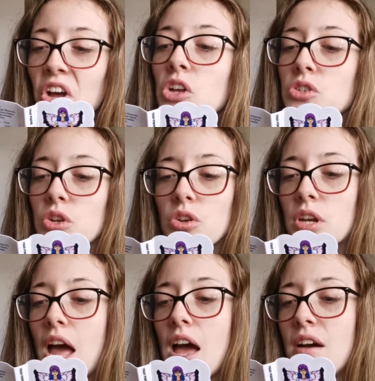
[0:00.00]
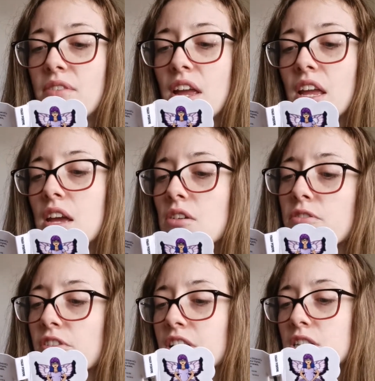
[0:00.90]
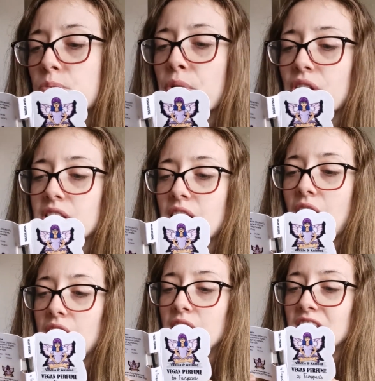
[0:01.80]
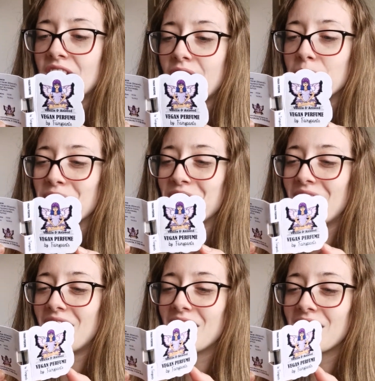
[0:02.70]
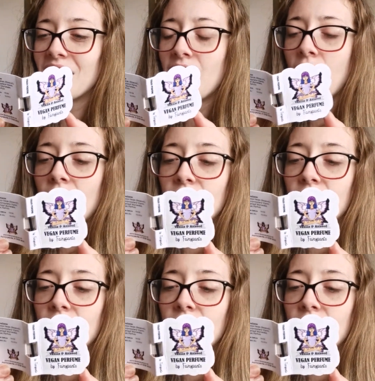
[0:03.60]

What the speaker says: So you can have a guilt-free spritz anytime you like.